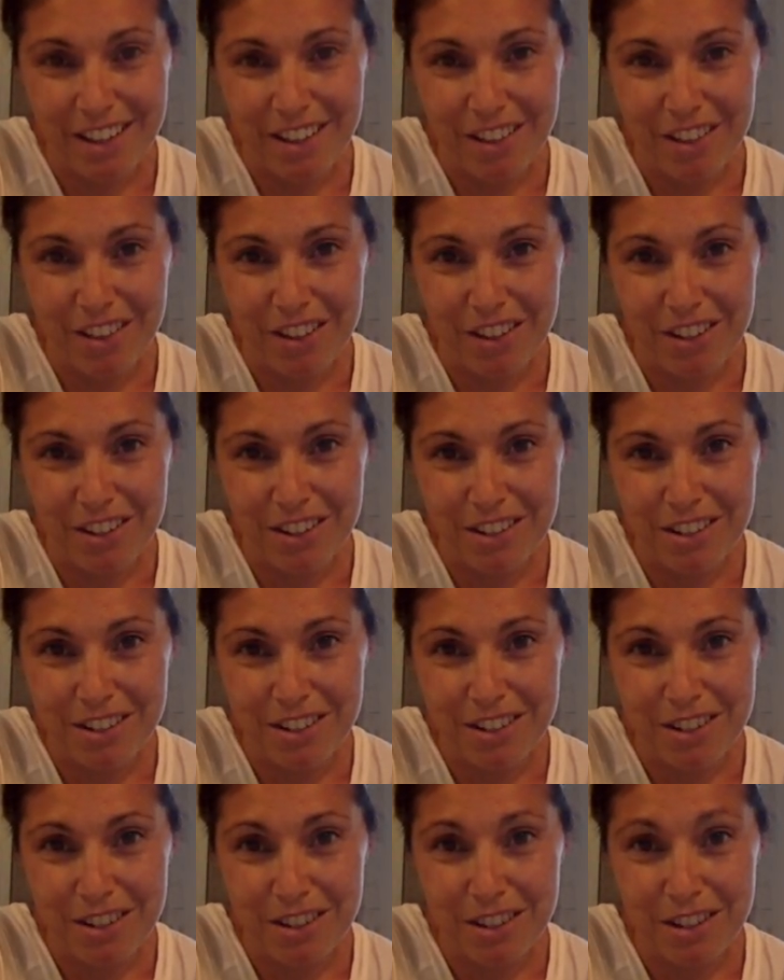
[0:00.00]

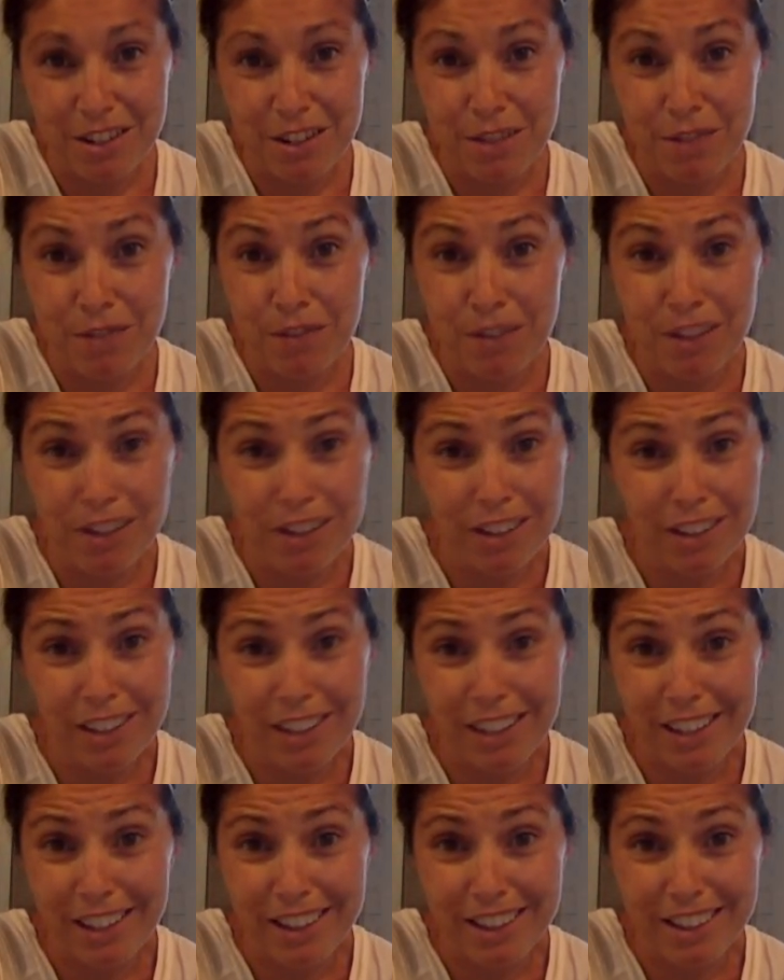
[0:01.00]
this
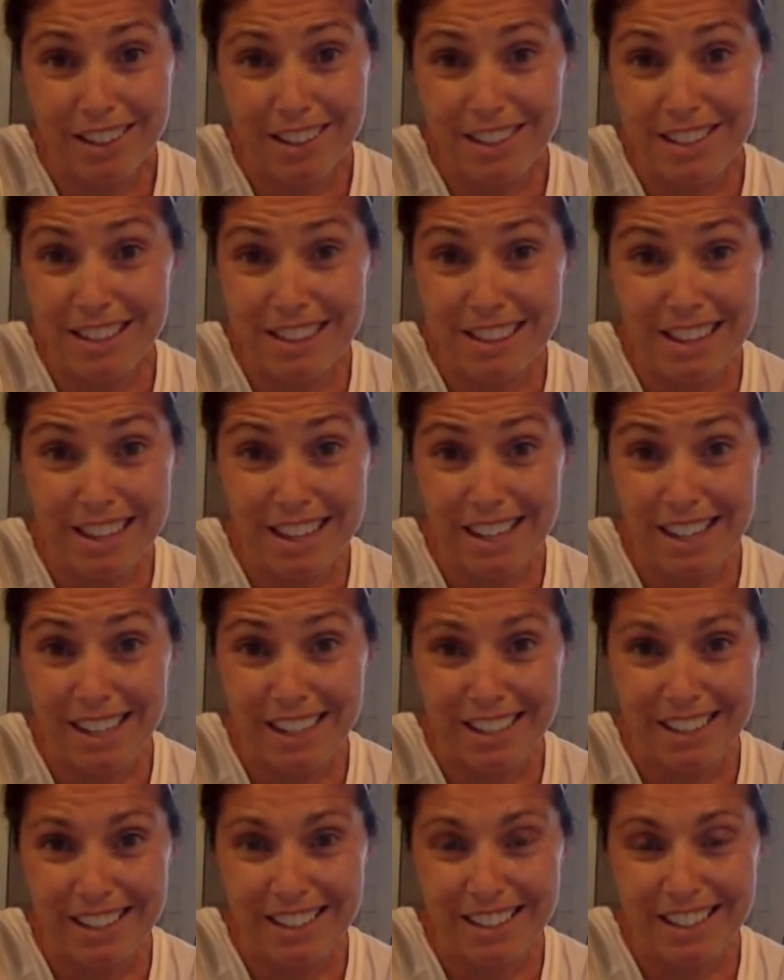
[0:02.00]
feeling, this
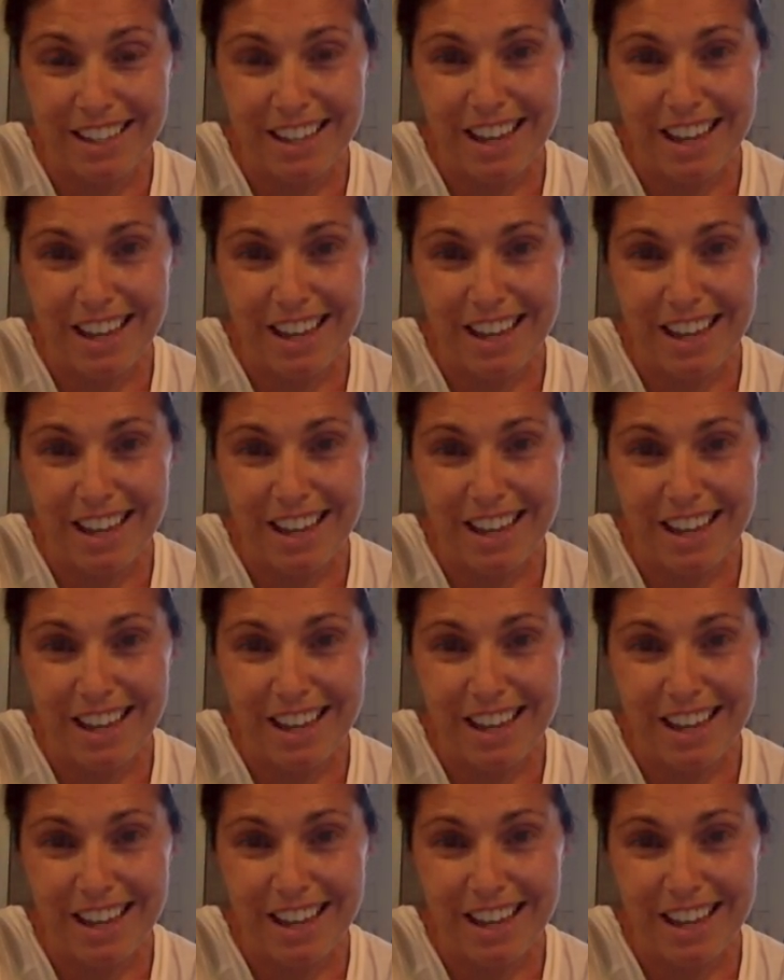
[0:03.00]
thing.